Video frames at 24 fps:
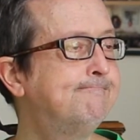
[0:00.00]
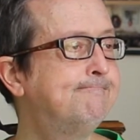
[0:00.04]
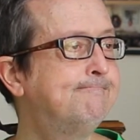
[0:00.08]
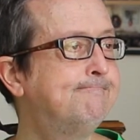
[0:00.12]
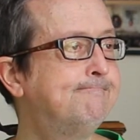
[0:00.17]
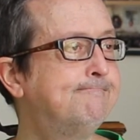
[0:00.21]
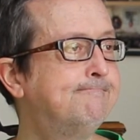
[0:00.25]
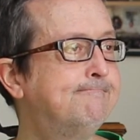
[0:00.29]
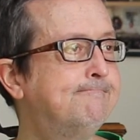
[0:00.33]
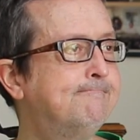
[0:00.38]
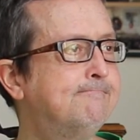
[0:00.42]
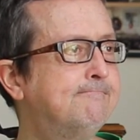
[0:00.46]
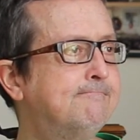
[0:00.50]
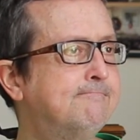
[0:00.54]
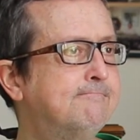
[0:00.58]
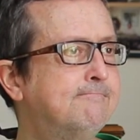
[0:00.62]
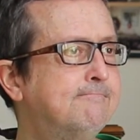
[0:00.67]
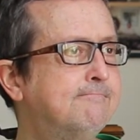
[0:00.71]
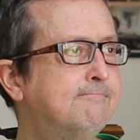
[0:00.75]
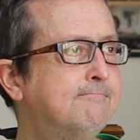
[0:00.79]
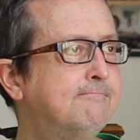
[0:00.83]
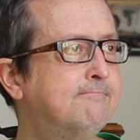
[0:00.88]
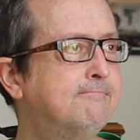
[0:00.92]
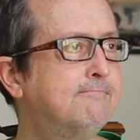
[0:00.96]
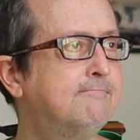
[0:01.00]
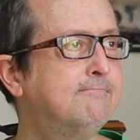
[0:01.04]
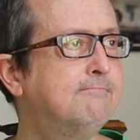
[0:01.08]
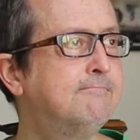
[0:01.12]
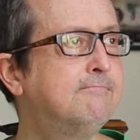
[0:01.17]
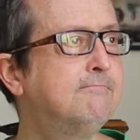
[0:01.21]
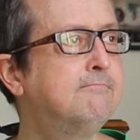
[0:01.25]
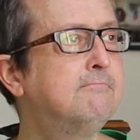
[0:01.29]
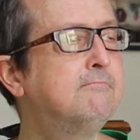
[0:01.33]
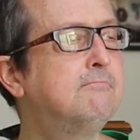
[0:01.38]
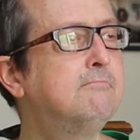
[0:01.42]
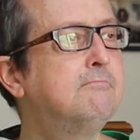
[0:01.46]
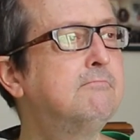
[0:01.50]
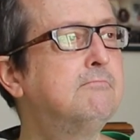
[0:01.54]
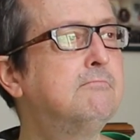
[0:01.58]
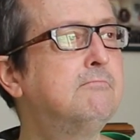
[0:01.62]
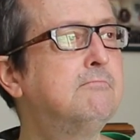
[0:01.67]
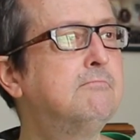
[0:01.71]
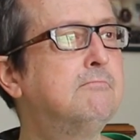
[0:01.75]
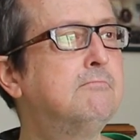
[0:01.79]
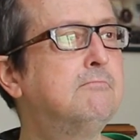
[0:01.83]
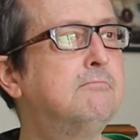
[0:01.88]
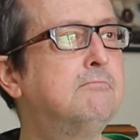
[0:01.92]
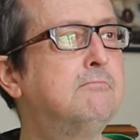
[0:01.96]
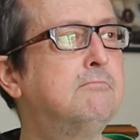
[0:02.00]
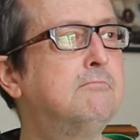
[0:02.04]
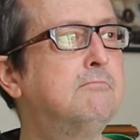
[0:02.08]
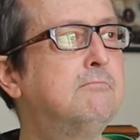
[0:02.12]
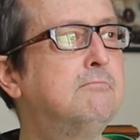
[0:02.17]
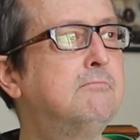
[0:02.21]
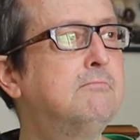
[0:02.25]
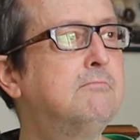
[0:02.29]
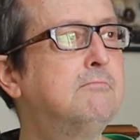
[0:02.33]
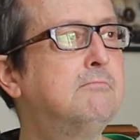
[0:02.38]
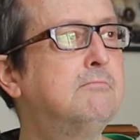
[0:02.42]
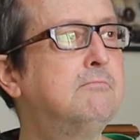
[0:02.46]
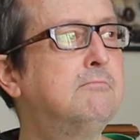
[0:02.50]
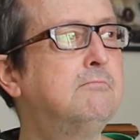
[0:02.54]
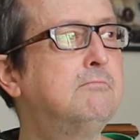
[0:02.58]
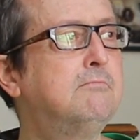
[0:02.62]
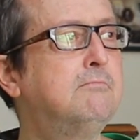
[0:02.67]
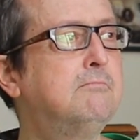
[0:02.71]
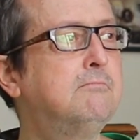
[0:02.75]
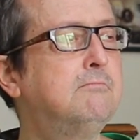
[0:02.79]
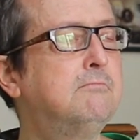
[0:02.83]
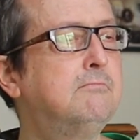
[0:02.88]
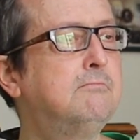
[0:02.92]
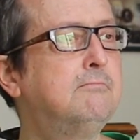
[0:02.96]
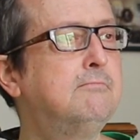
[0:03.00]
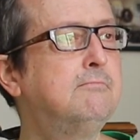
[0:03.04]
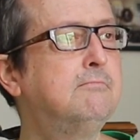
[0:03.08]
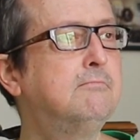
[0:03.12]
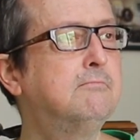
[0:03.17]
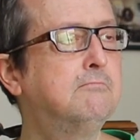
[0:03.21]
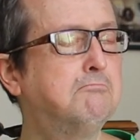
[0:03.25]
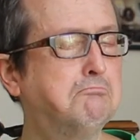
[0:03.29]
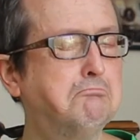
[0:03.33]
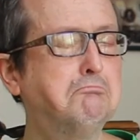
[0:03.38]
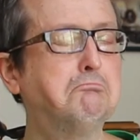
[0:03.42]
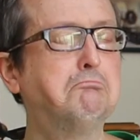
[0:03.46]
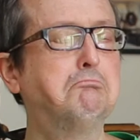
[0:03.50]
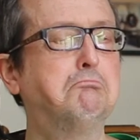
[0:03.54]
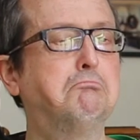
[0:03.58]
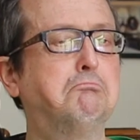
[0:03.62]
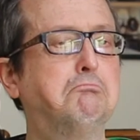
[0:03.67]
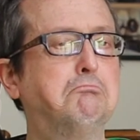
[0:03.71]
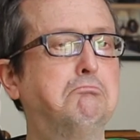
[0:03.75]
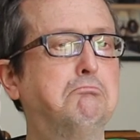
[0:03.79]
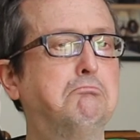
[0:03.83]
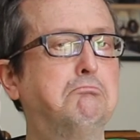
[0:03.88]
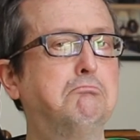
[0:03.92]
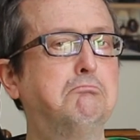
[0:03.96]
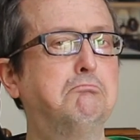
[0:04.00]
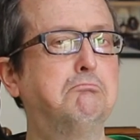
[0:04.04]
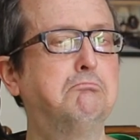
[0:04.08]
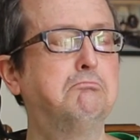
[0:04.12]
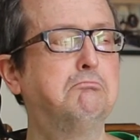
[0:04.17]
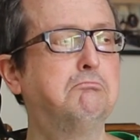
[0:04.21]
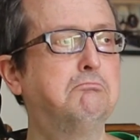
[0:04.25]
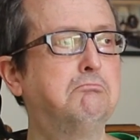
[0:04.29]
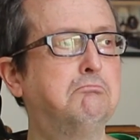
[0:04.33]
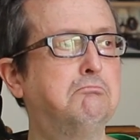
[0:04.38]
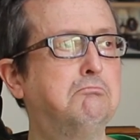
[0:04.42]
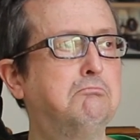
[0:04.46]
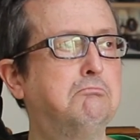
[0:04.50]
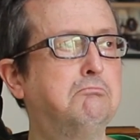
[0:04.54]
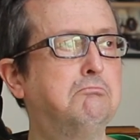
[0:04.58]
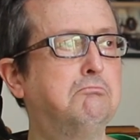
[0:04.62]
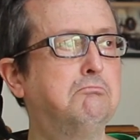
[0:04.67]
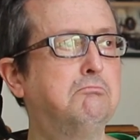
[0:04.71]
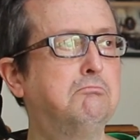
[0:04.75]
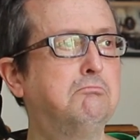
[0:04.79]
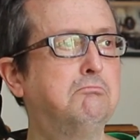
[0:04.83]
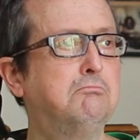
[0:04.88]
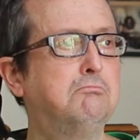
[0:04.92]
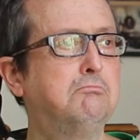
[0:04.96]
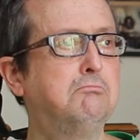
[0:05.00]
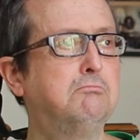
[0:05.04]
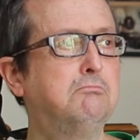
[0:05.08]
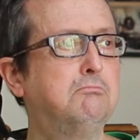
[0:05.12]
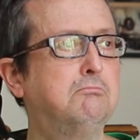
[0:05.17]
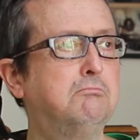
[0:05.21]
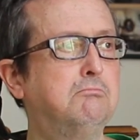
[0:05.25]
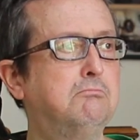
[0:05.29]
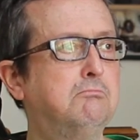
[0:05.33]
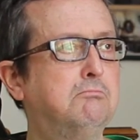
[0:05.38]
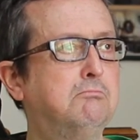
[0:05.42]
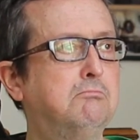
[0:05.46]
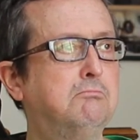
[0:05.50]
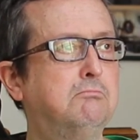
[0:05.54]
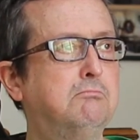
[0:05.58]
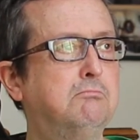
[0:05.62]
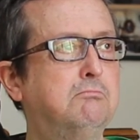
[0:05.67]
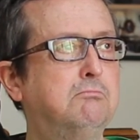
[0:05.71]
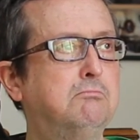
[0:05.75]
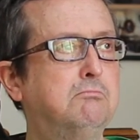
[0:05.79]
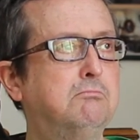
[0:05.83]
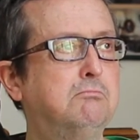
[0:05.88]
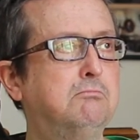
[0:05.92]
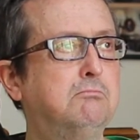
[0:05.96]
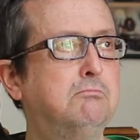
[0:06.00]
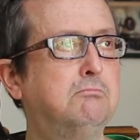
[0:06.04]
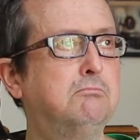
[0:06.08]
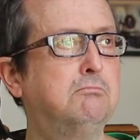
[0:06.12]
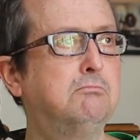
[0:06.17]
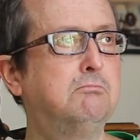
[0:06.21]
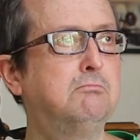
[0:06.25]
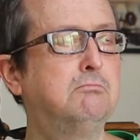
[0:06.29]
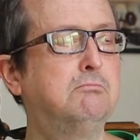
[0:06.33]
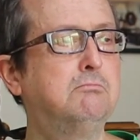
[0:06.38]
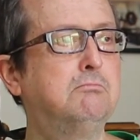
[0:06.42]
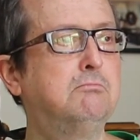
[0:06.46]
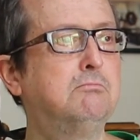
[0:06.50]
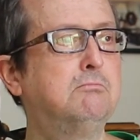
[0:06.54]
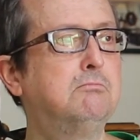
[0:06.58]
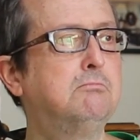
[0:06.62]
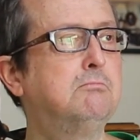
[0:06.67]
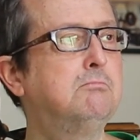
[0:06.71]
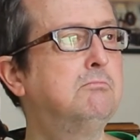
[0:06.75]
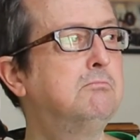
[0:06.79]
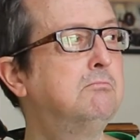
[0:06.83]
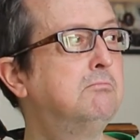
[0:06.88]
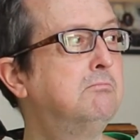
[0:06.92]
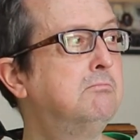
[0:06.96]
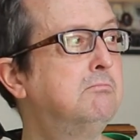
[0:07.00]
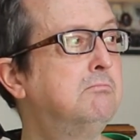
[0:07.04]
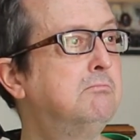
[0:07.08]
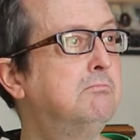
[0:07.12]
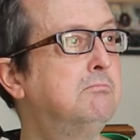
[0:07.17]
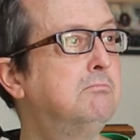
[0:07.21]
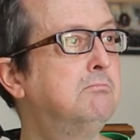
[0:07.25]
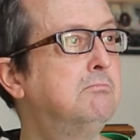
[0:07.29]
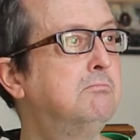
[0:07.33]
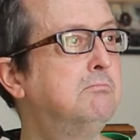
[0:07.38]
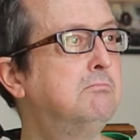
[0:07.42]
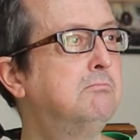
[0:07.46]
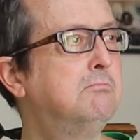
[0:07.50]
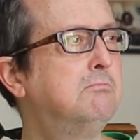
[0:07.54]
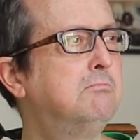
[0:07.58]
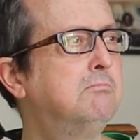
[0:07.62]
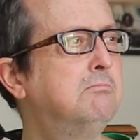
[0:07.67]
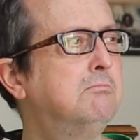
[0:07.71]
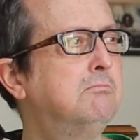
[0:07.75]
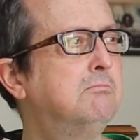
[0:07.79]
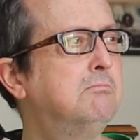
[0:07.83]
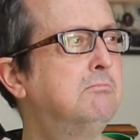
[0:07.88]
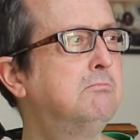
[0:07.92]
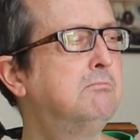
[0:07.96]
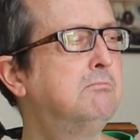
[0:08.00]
The person shown says nothing.